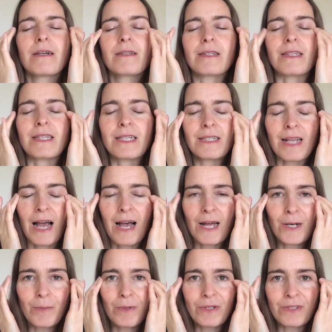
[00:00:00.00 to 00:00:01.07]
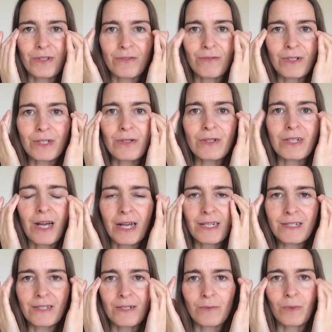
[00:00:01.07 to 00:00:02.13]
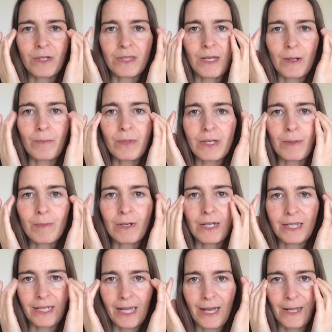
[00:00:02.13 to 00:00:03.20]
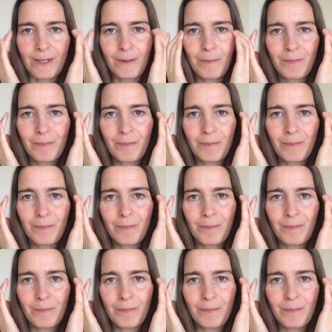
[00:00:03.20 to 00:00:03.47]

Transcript: That these animals are reunited with their people again.